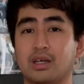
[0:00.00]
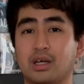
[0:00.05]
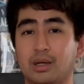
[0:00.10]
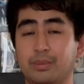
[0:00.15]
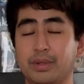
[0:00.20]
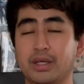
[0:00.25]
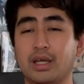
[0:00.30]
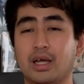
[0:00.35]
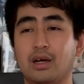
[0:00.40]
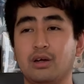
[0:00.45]

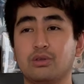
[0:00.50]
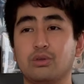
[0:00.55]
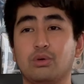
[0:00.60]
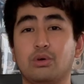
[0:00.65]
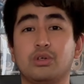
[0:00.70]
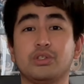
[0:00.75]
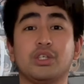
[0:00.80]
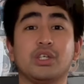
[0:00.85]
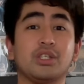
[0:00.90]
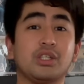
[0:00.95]
coming out
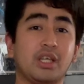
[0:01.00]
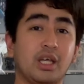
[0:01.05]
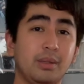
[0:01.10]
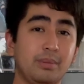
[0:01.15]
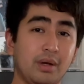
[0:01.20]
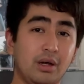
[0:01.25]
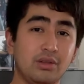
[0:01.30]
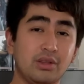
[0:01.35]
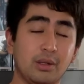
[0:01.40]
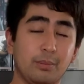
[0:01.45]
or just
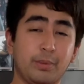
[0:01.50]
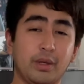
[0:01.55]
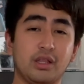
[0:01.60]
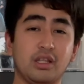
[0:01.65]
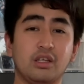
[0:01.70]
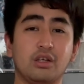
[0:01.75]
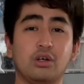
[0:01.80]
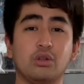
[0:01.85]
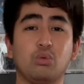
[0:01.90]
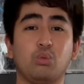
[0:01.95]
came out,
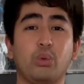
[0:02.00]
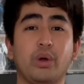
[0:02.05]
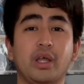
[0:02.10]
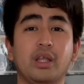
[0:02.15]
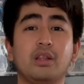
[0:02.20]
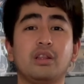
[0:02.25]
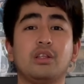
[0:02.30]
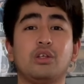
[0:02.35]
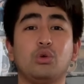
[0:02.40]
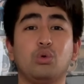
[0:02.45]
depending on
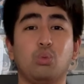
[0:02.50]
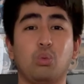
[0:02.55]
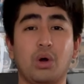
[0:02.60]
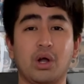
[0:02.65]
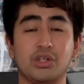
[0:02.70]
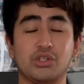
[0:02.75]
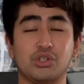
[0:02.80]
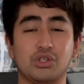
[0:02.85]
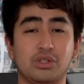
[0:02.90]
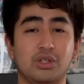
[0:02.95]
when you
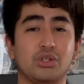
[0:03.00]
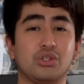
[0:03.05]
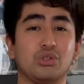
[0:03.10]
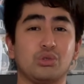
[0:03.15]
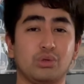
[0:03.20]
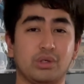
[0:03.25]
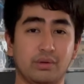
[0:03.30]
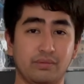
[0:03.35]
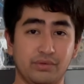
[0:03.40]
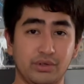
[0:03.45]
watch
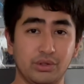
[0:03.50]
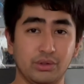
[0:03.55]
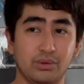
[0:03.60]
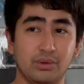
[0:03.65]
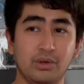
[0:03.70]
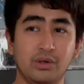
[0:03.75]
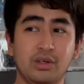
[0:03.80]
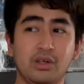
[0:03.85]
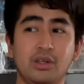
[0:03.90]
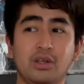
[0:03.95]
this review.